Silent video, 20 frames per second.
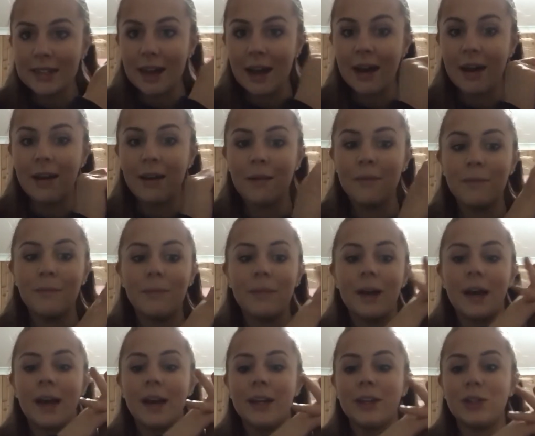
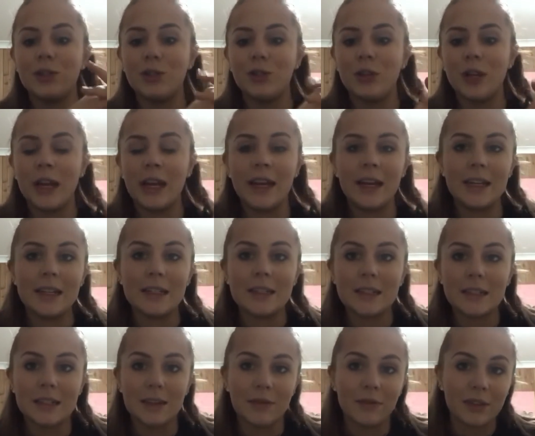I do
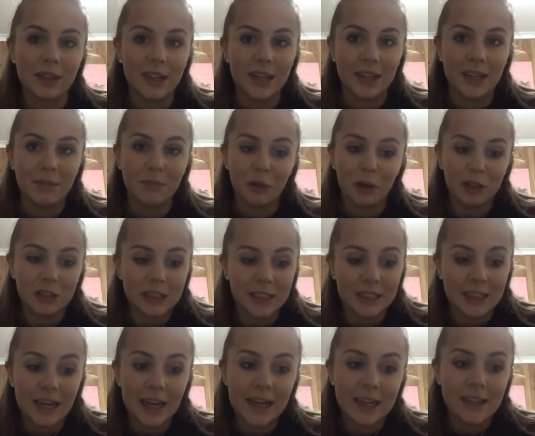eat differently most
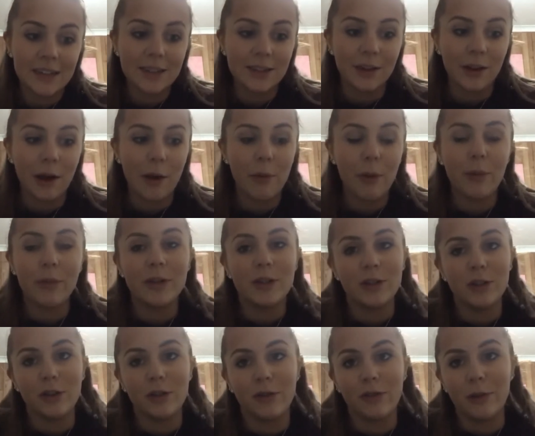days, so I'll probably
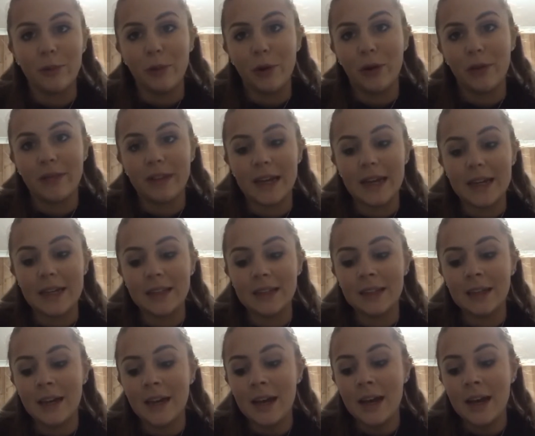do a few more of these